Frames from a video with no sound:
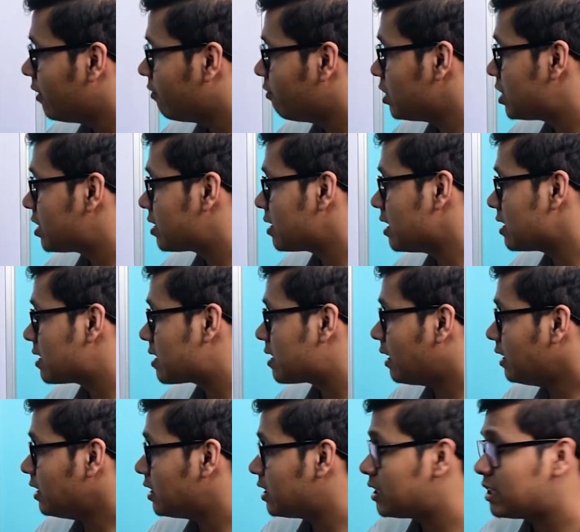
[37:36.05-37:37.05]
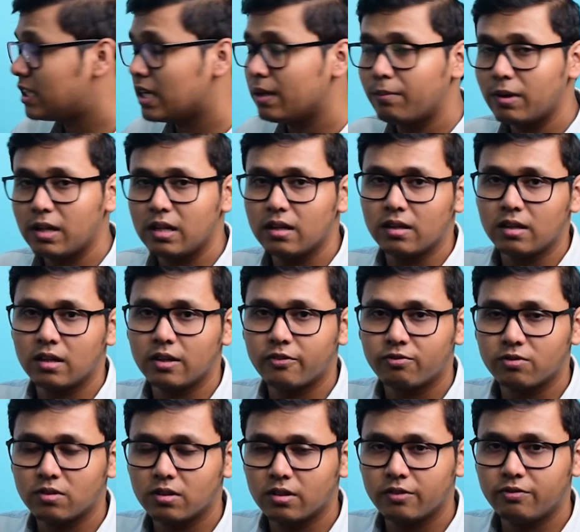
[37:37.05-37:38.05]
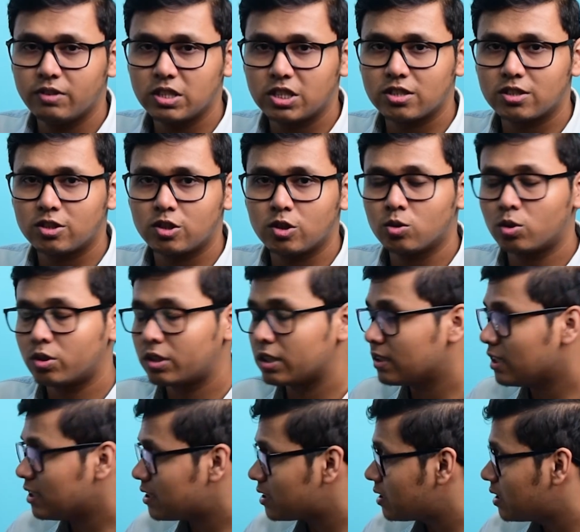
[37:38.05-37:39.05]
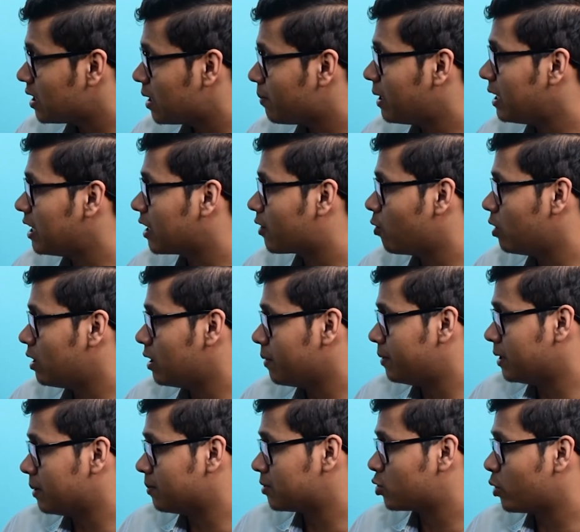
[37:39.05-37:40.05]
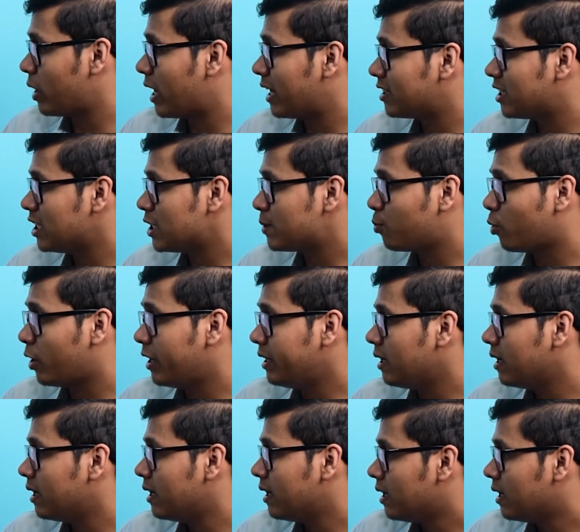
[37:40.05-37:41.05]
which is the stable, uh, which is denoting the stable equilibrium. So at this point,